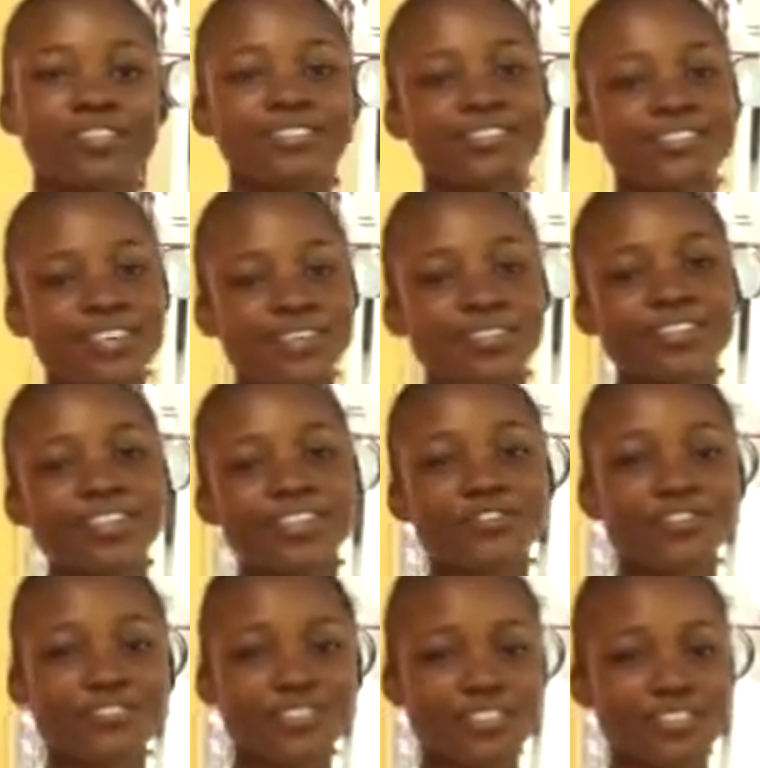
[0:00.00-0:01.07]
The
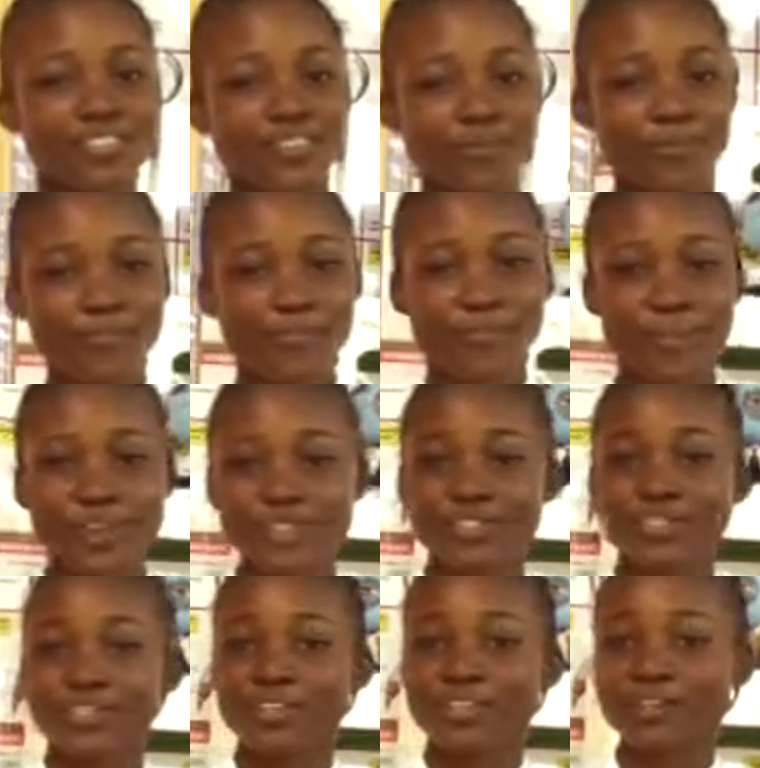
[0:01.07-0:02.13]
circulatory system refers
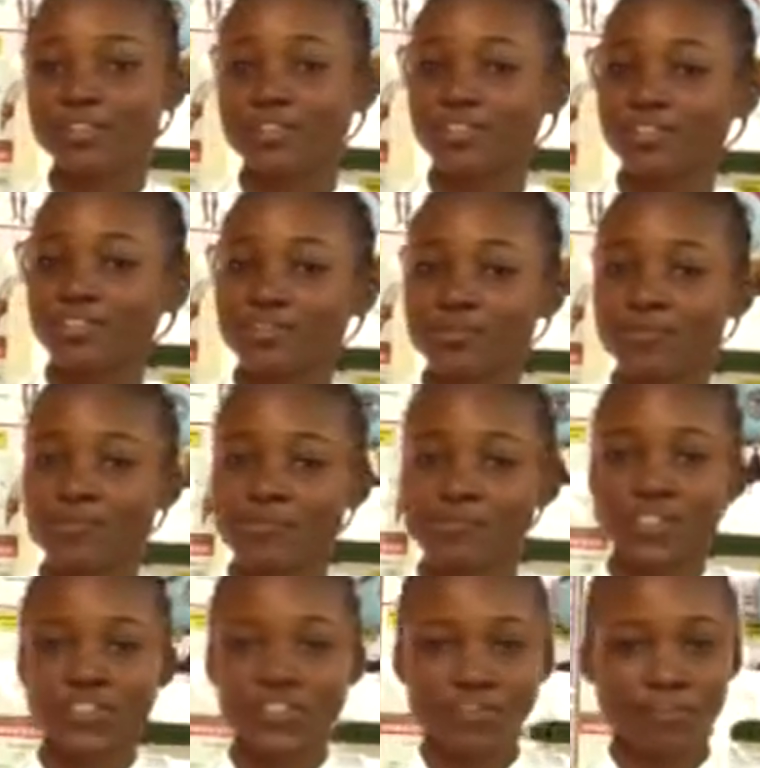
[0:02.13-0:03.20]
to the continuous
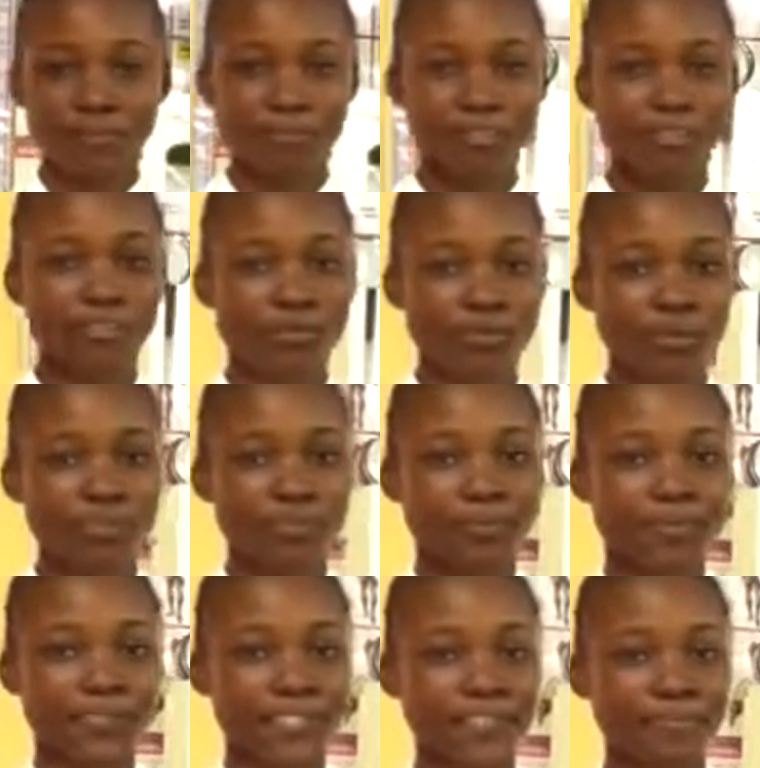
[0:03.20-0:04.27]
movement of blood around the
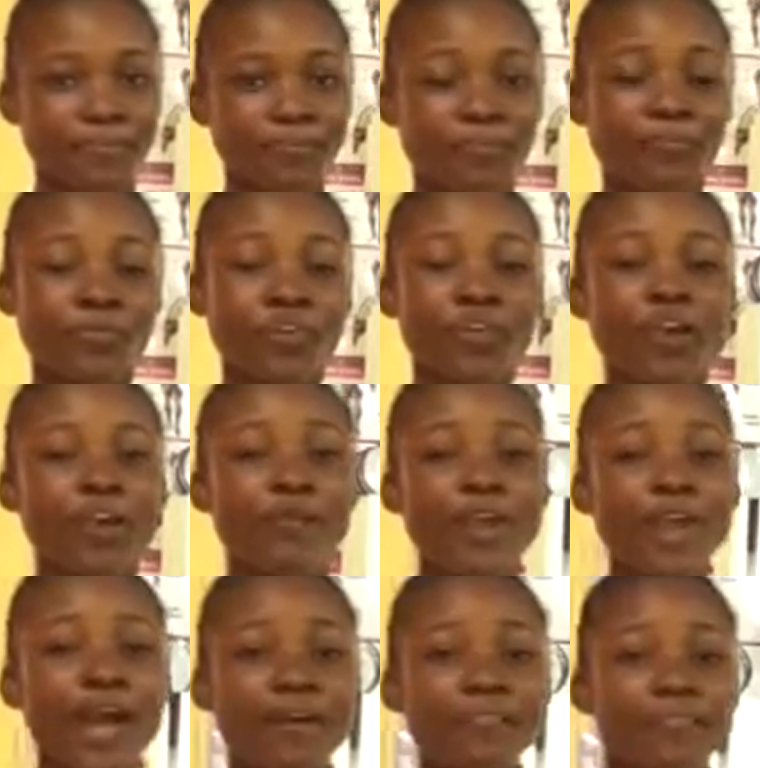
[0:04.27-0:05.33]
body. We
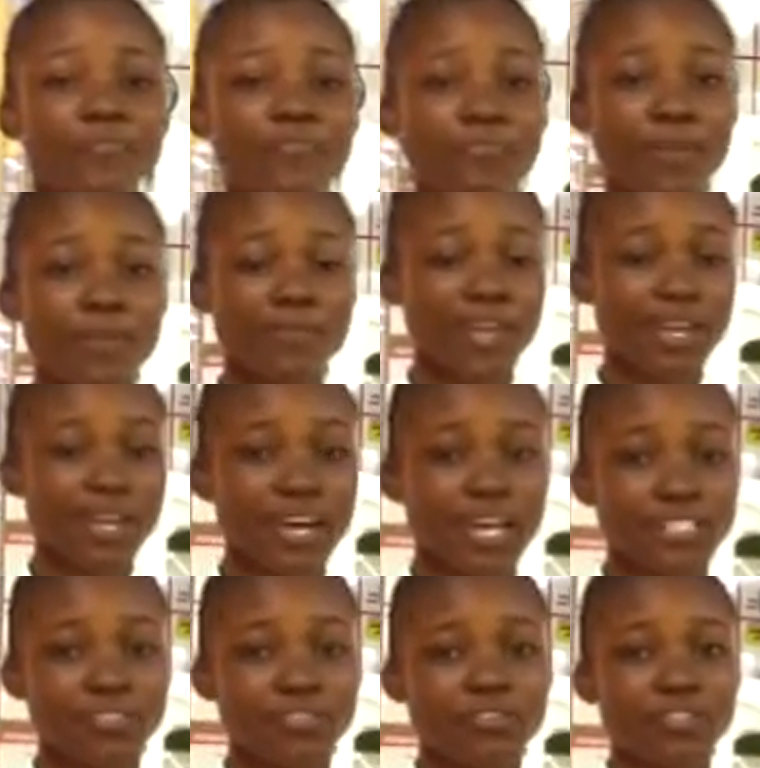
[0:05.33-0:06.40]
have three main
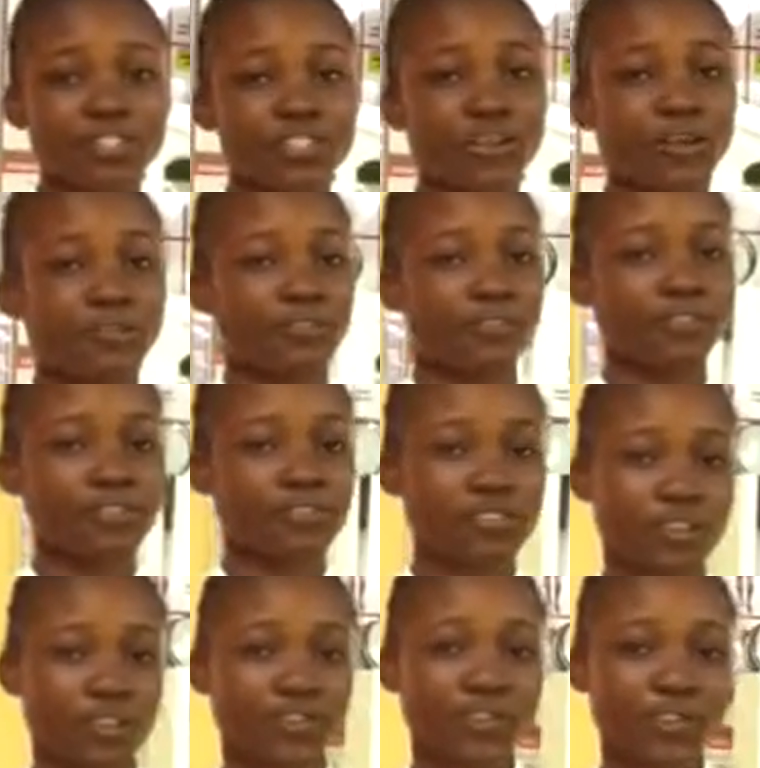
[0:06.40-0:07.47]
categories of
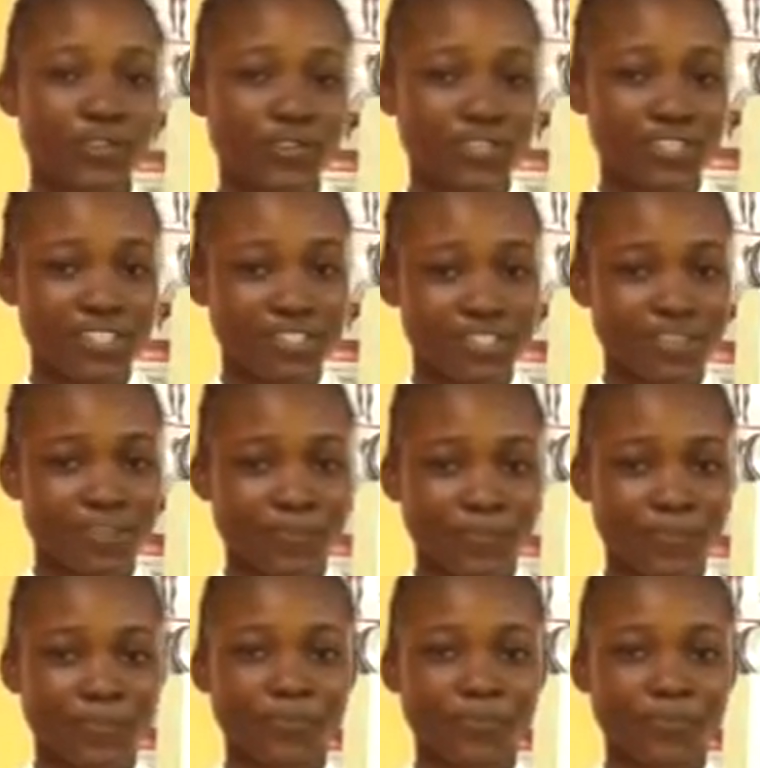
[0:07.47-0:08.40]
circulatory system: